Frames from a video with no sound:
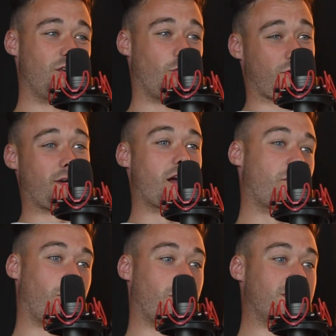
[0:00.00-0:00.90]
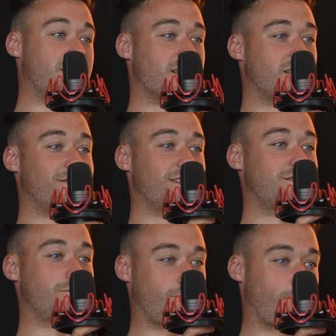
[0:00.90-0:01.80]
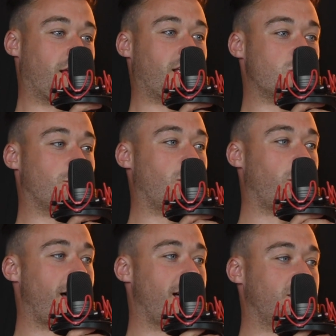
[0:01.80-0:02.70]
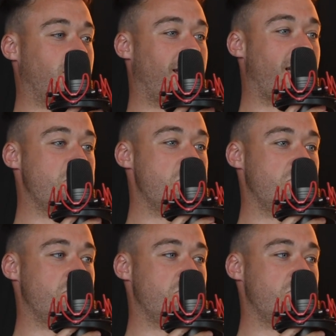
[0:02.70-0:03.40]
what they're there for, in the sense of it's picking something they want to add to their game.